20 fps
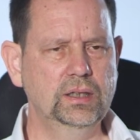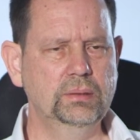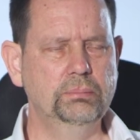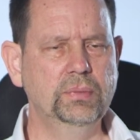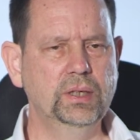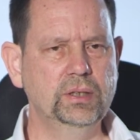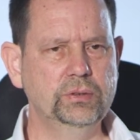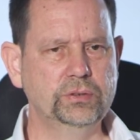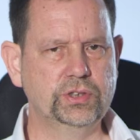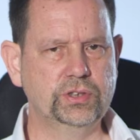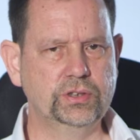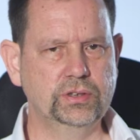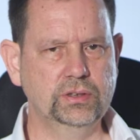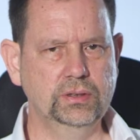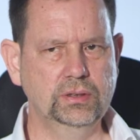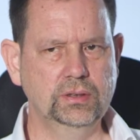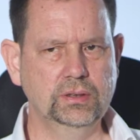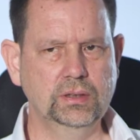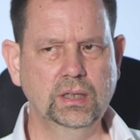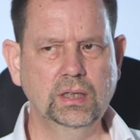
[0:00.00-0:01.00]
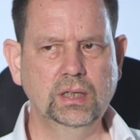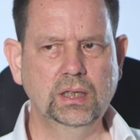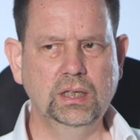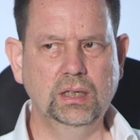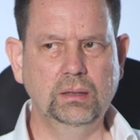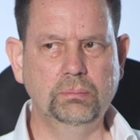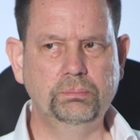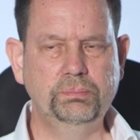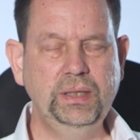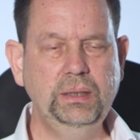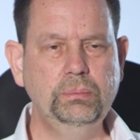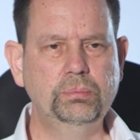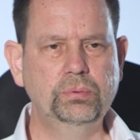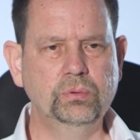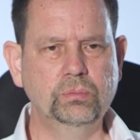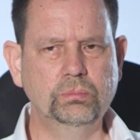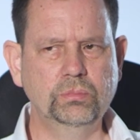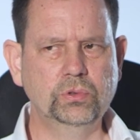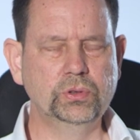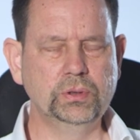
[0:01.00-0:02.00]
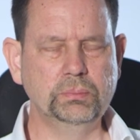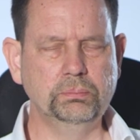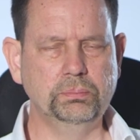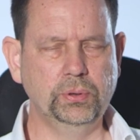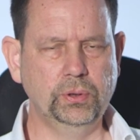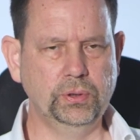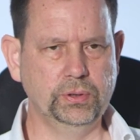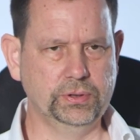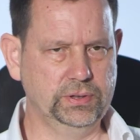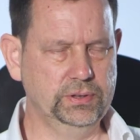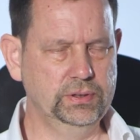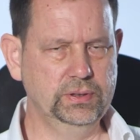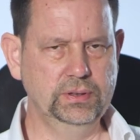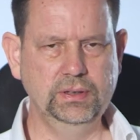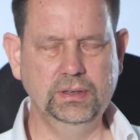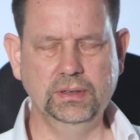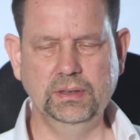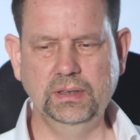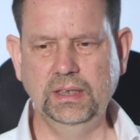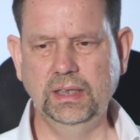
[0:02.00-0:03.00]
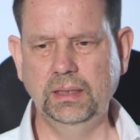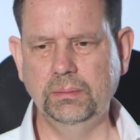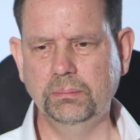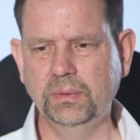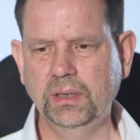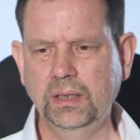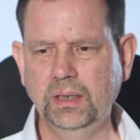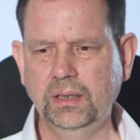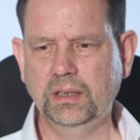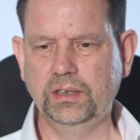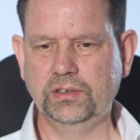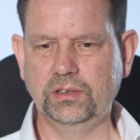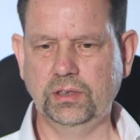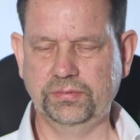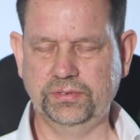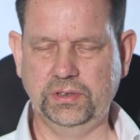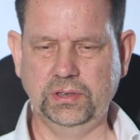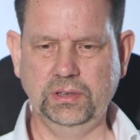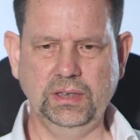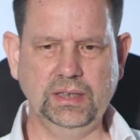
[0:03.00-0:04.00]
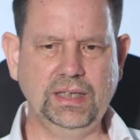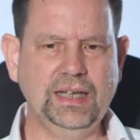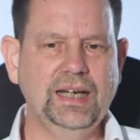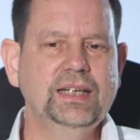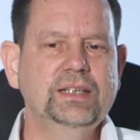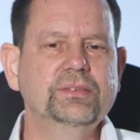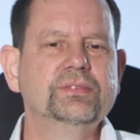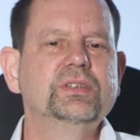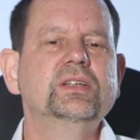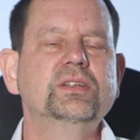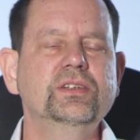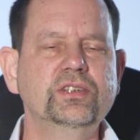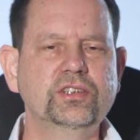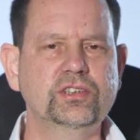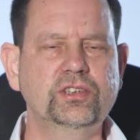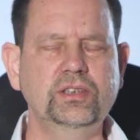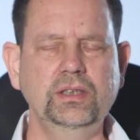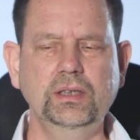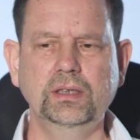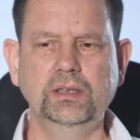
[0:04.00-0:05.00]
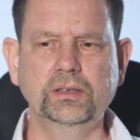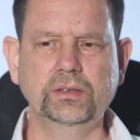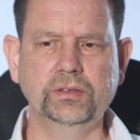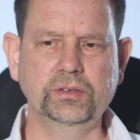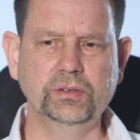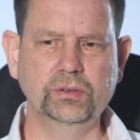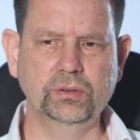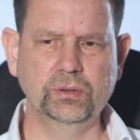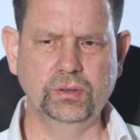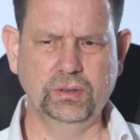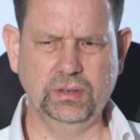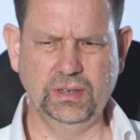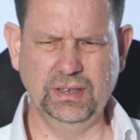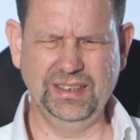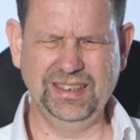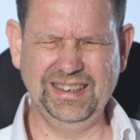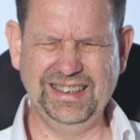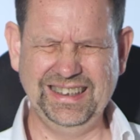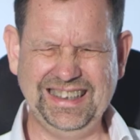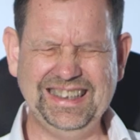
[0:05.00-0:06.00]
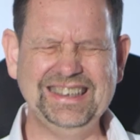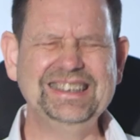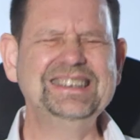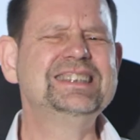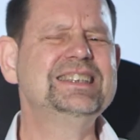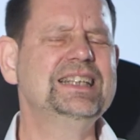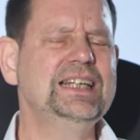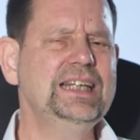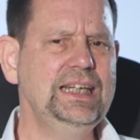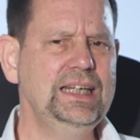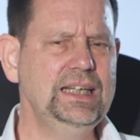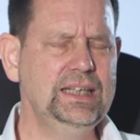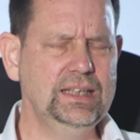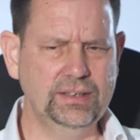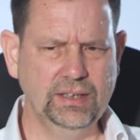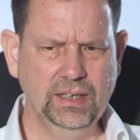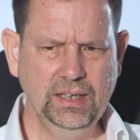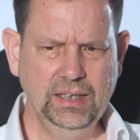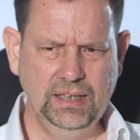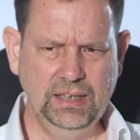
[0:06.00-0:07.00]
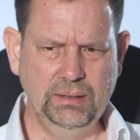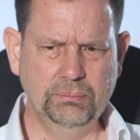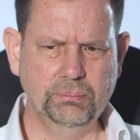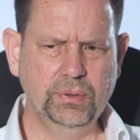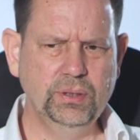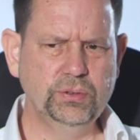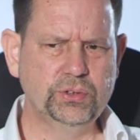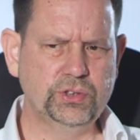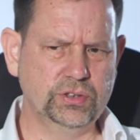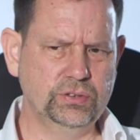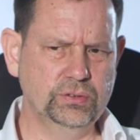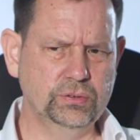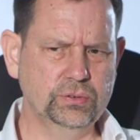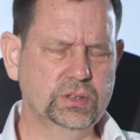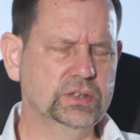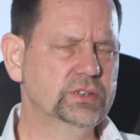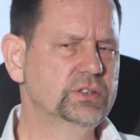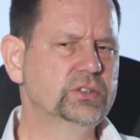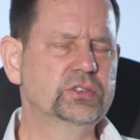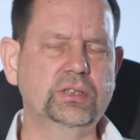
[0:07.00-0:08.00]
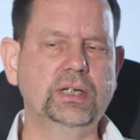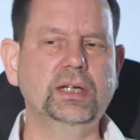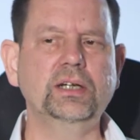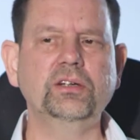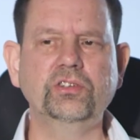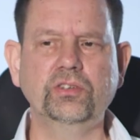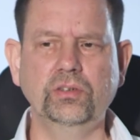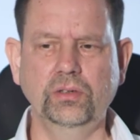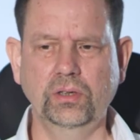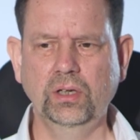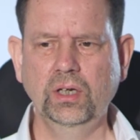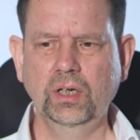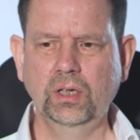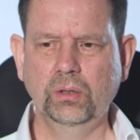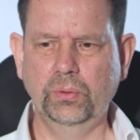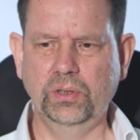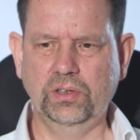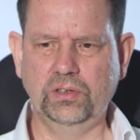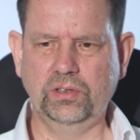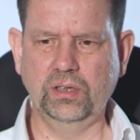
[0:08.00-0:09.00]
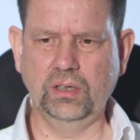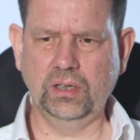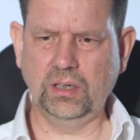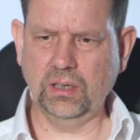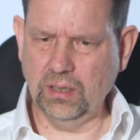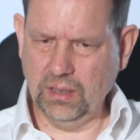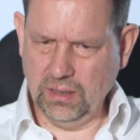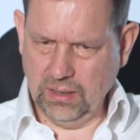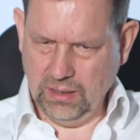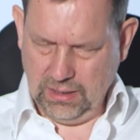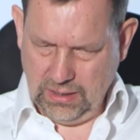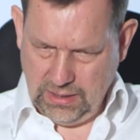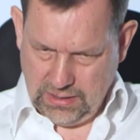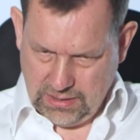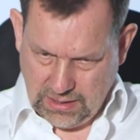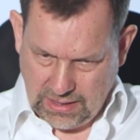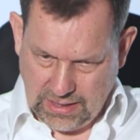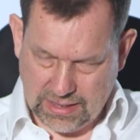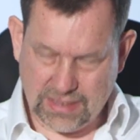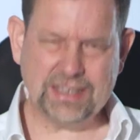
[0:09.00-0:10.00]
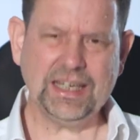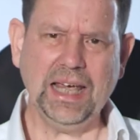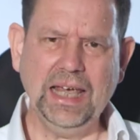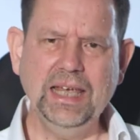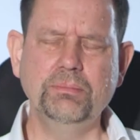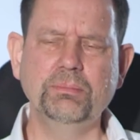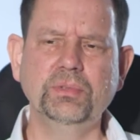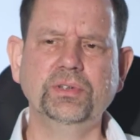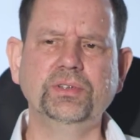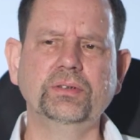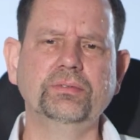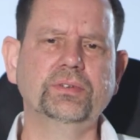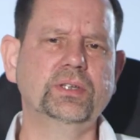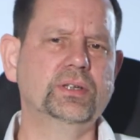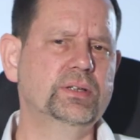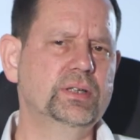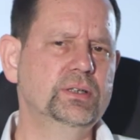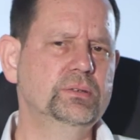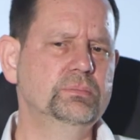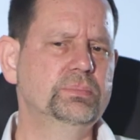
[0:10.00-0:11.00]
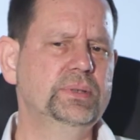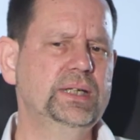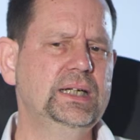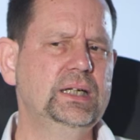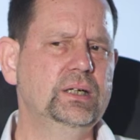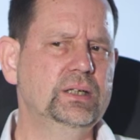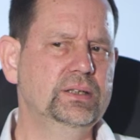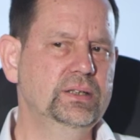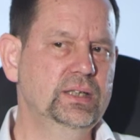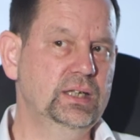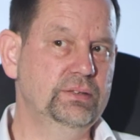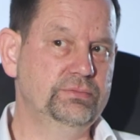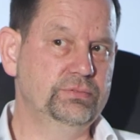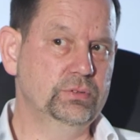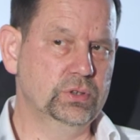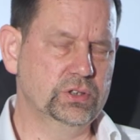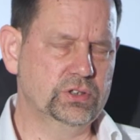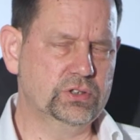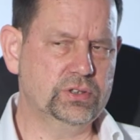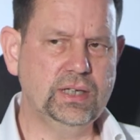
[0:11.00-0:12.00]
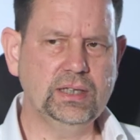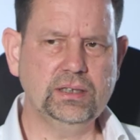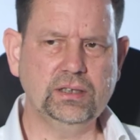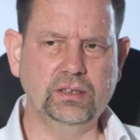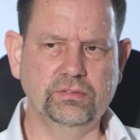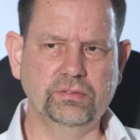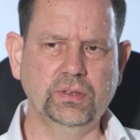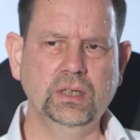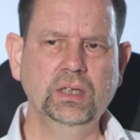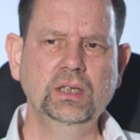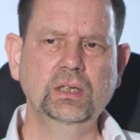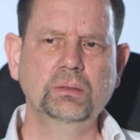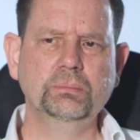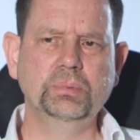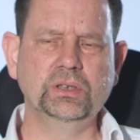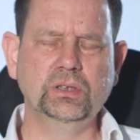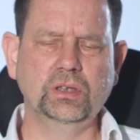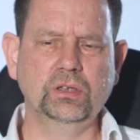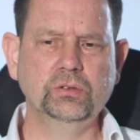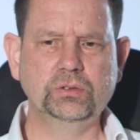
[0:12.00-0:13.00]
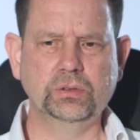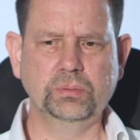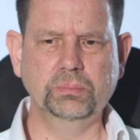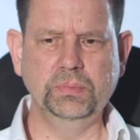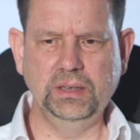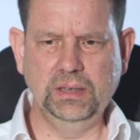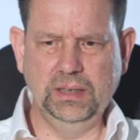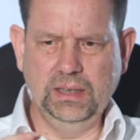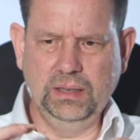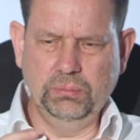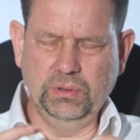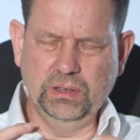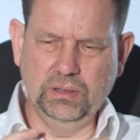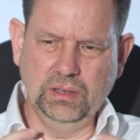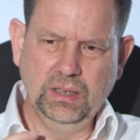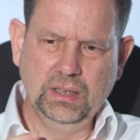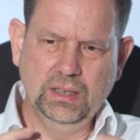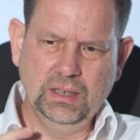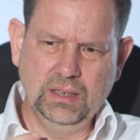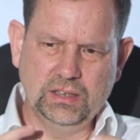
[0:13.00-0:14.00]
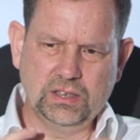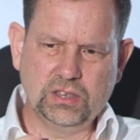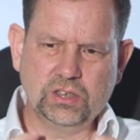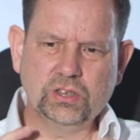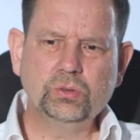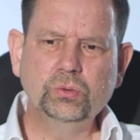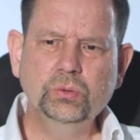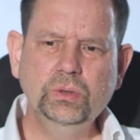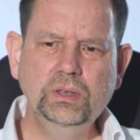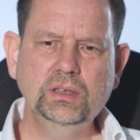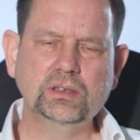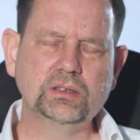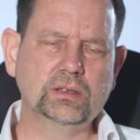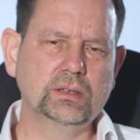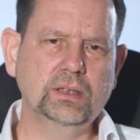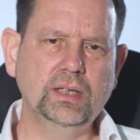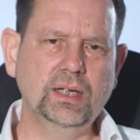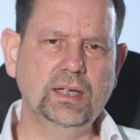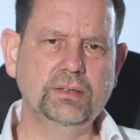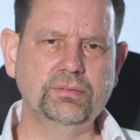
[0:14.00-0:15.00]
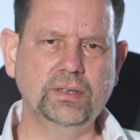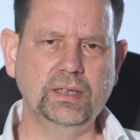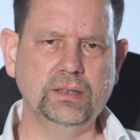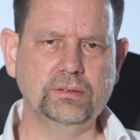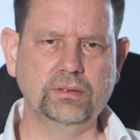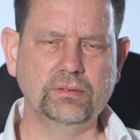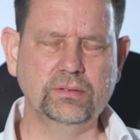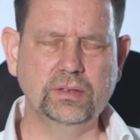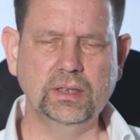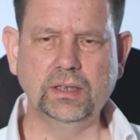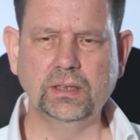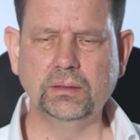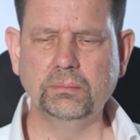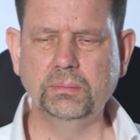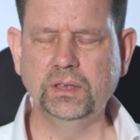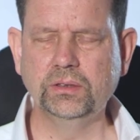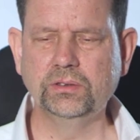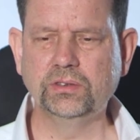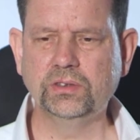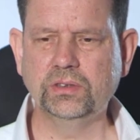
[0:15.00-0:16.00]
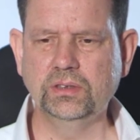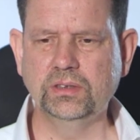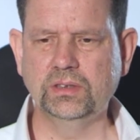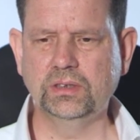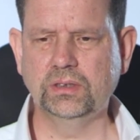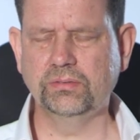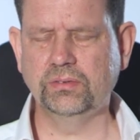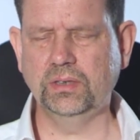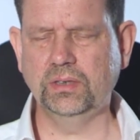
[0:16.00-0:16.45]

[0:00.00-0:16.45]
emotion, people more important than them. There's often a kind of concealed or a contained emotional contraction, which it's a containment of their own power and therefore attractive, but ultimately will squeeze the life out of their emotions